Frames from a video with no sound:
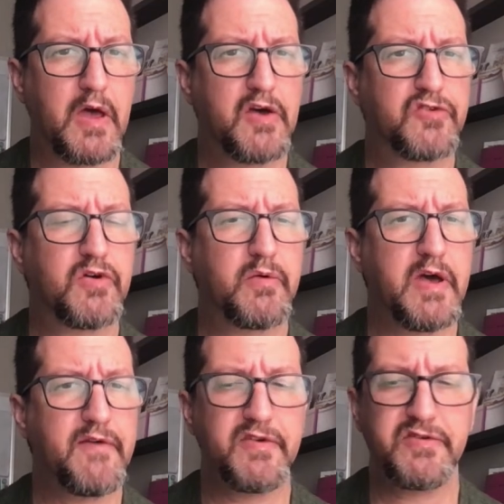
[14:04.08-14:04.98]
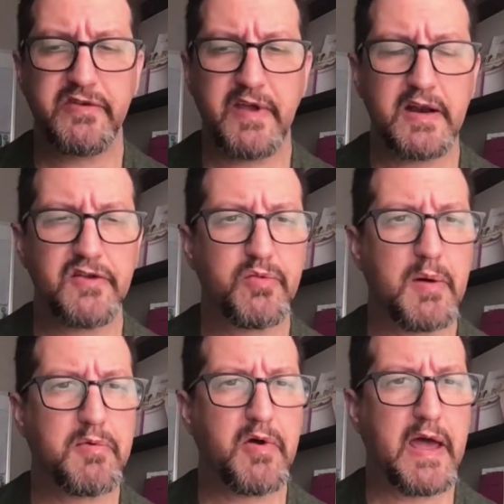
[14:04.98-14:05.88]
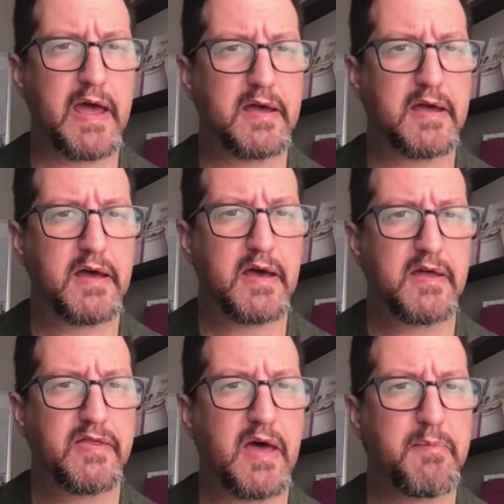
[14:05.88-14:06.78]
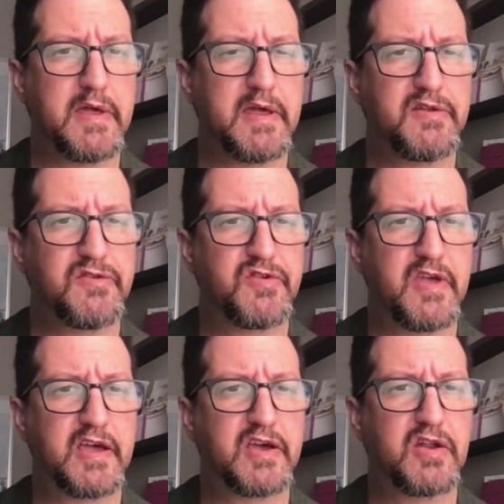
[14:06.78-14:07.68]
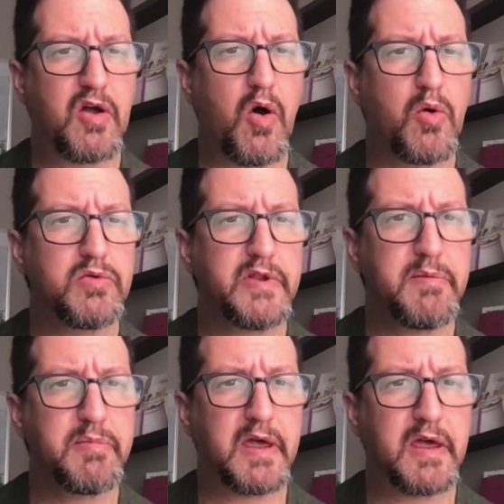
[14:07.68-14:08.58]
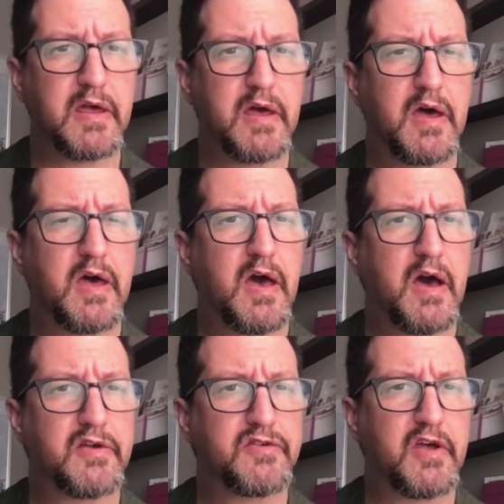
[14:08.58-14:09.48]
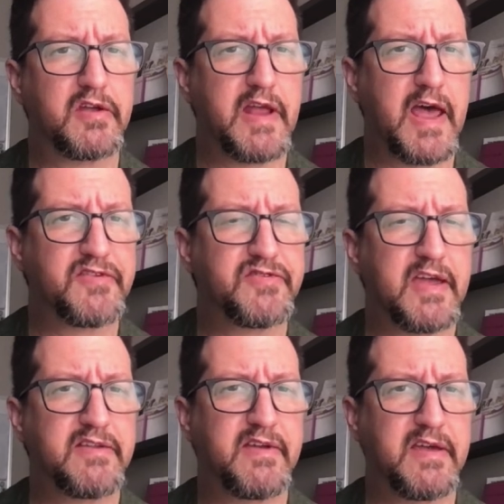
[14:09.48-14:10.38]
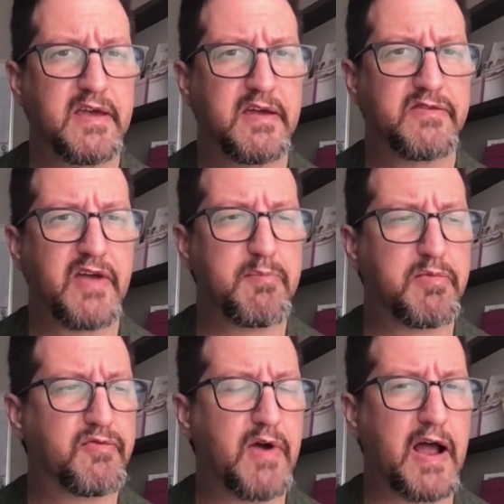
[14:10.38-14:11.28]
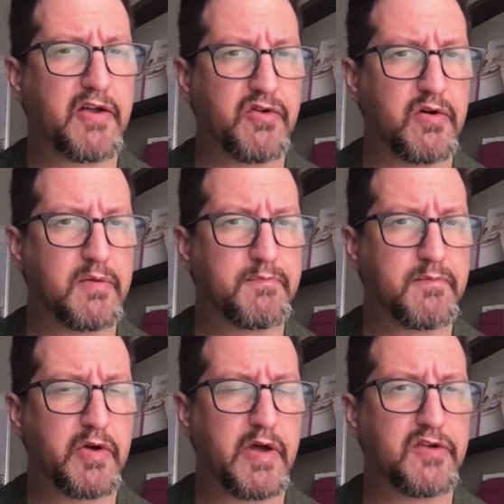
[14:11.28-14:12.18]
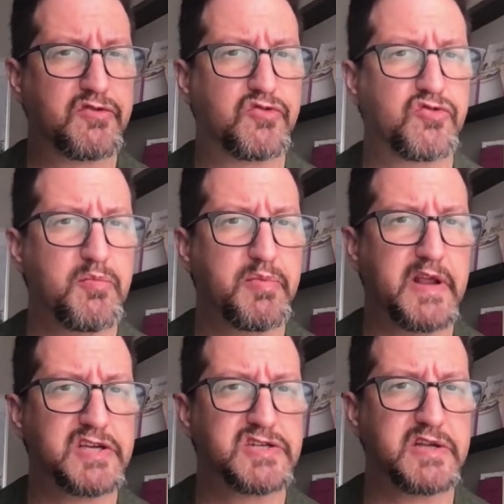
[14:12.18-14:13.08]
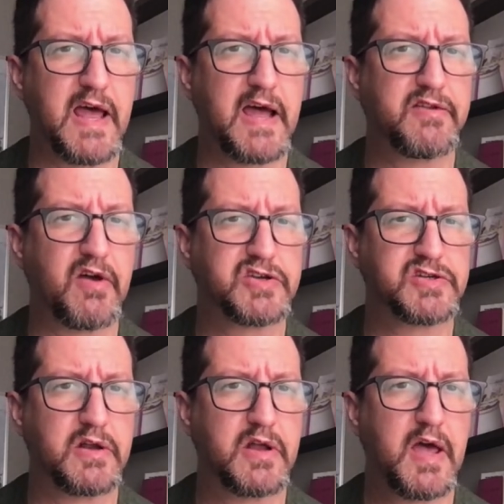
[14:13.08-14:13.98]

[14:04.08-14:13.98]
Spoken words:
So if it's a Danis-Weber A, that means it can only be an SAD type of fracture. Okay, so supination adduction.